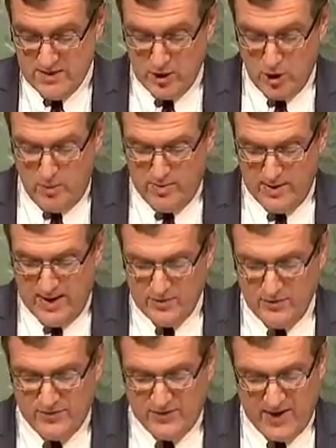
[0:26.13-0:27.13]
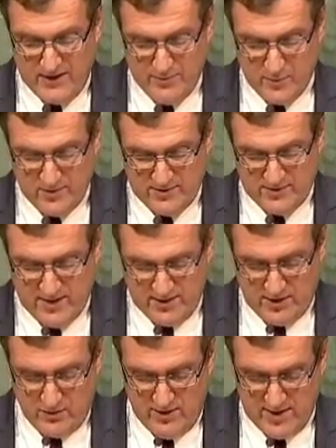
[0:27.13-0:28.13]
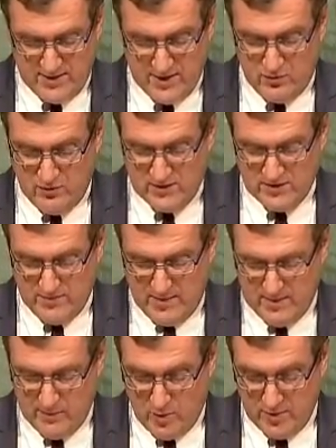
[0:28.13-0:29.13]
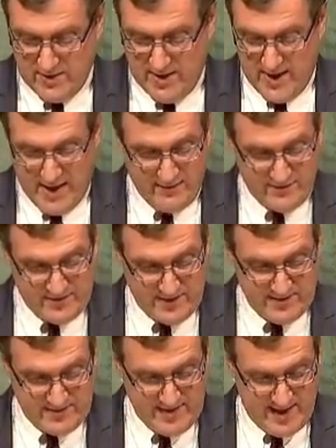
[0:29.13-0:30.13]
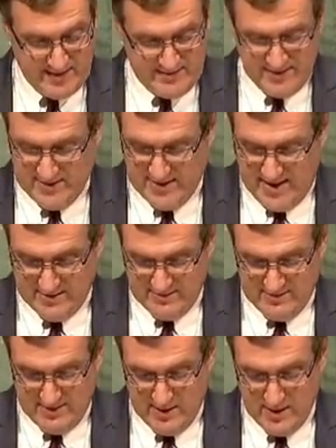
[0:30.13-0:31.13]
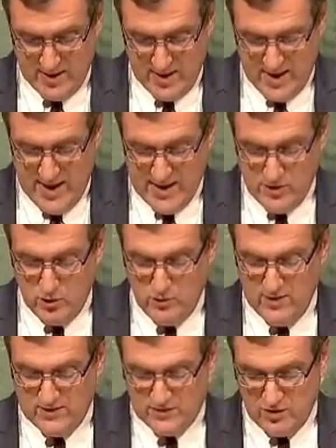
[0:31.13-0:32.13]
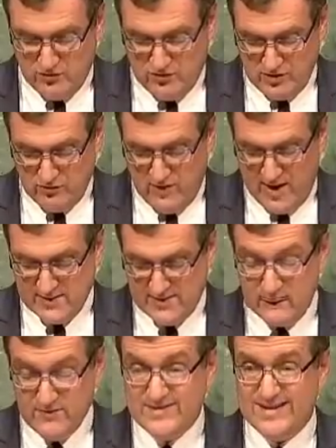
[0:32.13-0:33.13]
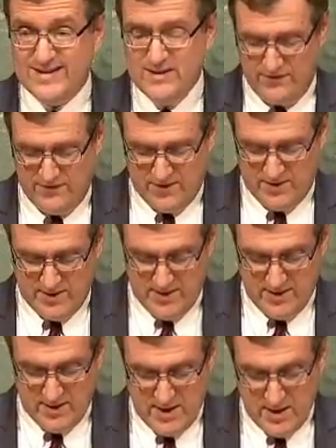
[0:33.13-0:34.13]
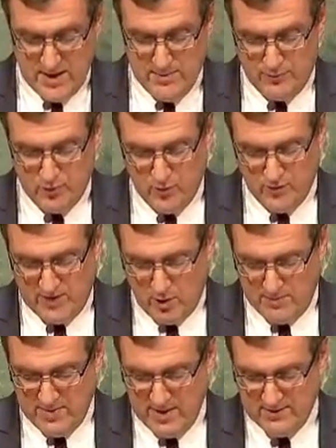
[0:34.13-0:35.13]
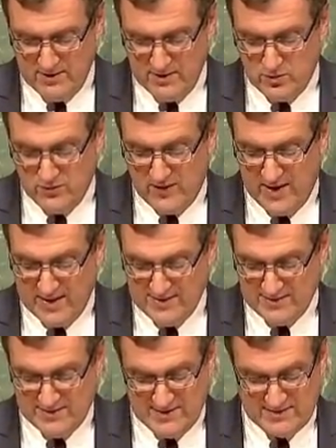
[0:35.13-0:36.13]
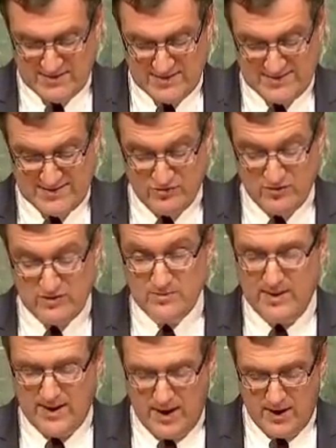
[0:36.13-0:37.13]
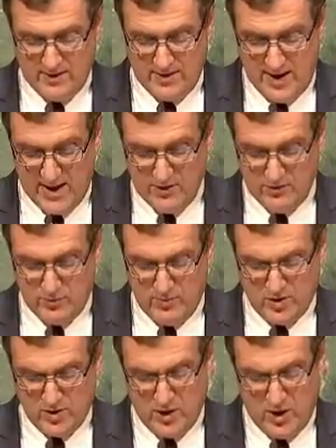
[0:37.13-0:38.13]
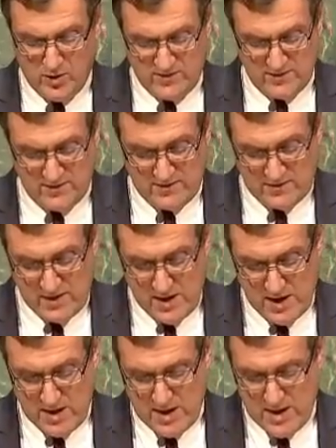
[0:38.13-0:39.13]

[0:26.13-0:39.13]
The global under-5 mortality rate decreased by more than half since 1990, and new research and drugs have significantly improved our ability to fight diseases such as malaria and tuberculosis.